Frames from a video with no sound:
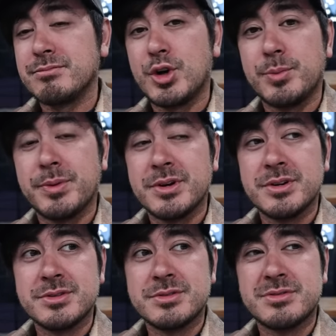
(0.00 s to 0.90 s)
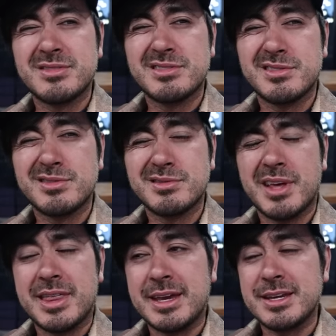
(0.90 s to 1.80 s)
Cooper's,
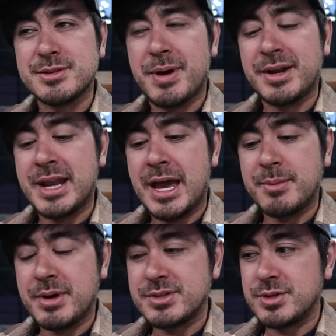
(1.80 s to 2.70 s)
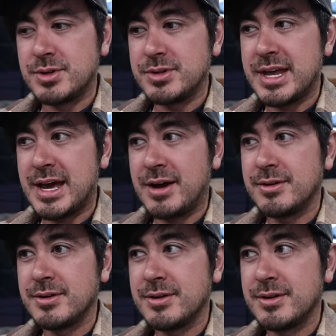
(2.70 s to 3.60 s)
I think he's about nine months old
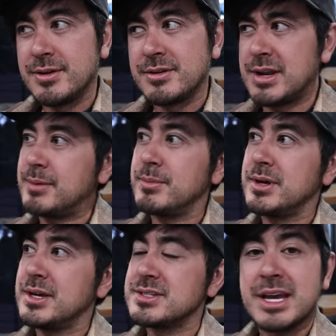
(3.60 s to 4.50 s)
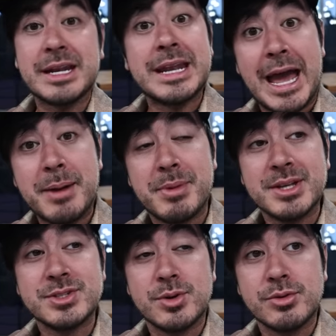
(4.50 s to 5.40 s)
now. Nine, yeah, he's like nine
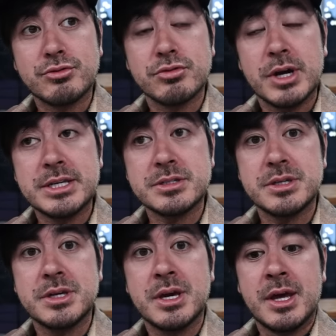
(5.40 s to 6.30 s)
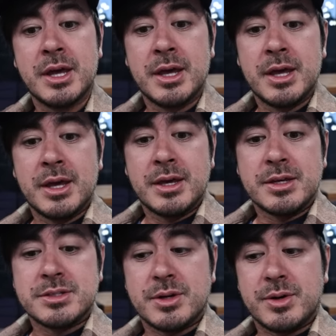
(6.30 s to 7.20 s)
months old, crazy.
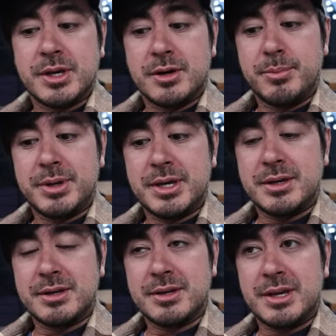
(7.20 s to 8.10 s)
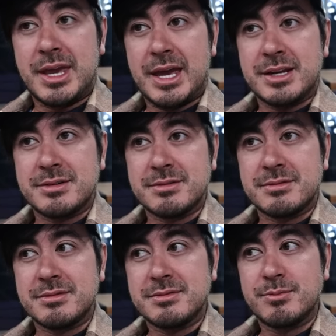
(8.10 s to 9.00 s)
So he'll be
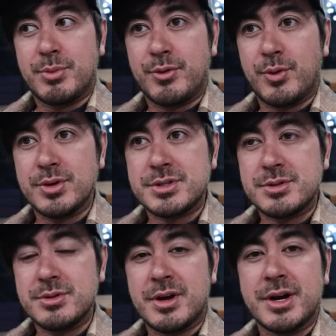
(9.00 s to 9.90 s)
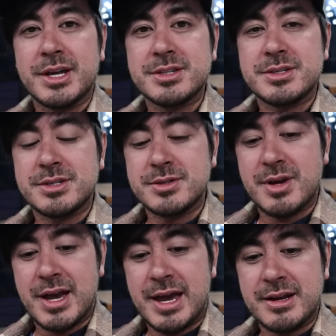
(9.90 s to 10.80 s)
getting, before too long, into
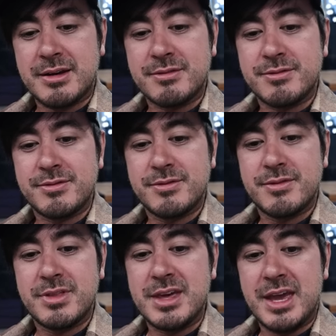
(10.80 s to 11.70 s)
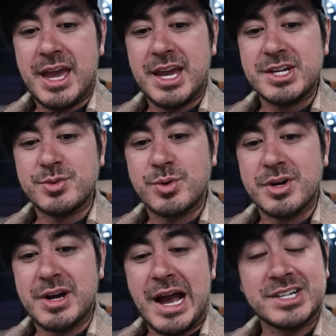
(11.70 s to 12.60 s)
kind of the age
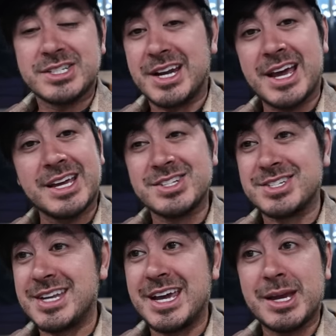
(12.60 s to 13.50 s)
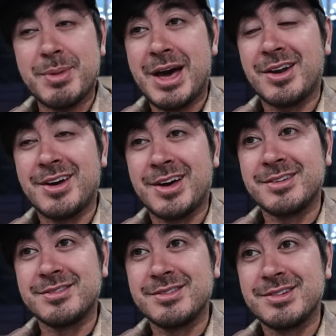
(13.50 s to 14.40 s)
where Ashley and I can just take him out
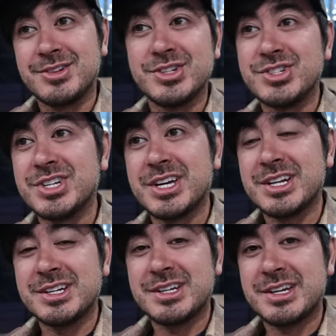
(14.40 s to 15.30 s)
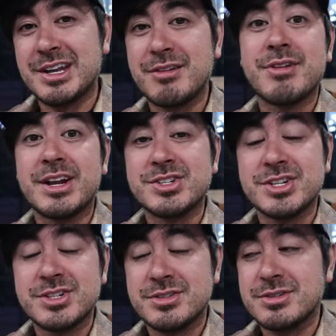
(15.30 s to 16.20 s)
on legit
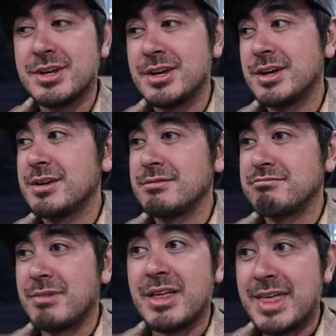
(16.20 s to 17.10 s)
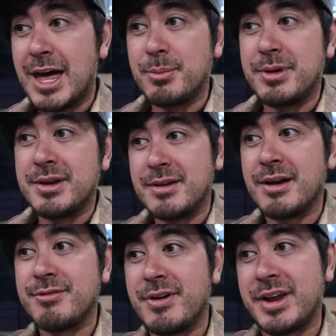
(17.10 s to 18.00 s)
adventures. And that'll be
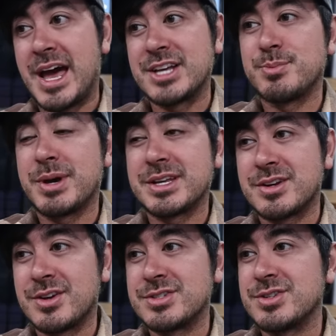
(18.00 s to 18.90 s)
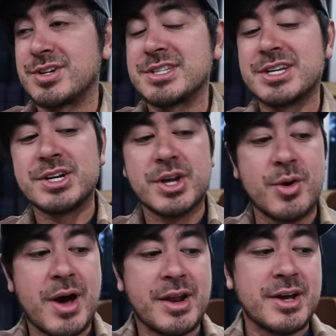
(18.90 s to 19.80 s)
a fun aspect, and I'll still continue to
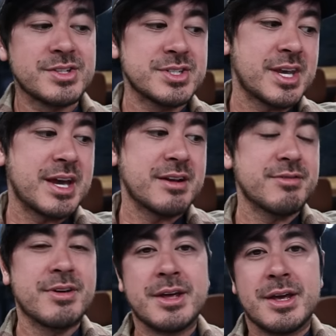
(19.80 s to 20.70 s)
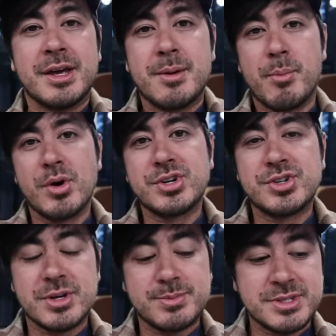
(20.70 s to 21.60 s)
go out on just kind of boys
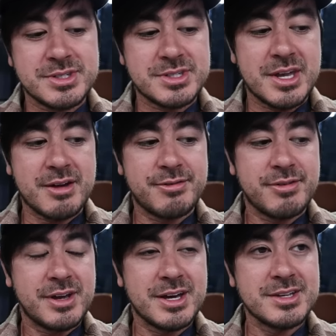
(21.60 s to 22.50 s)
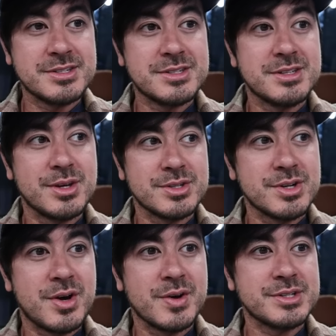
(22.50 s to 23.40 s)
trips and stuff, because those
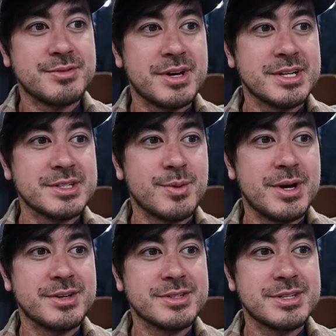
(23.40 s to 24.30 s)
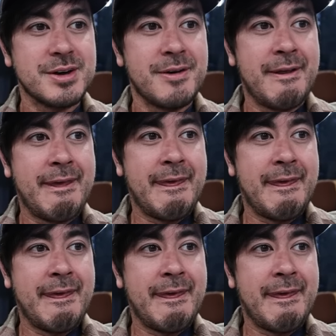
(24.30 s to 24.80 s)
are always fun as well. So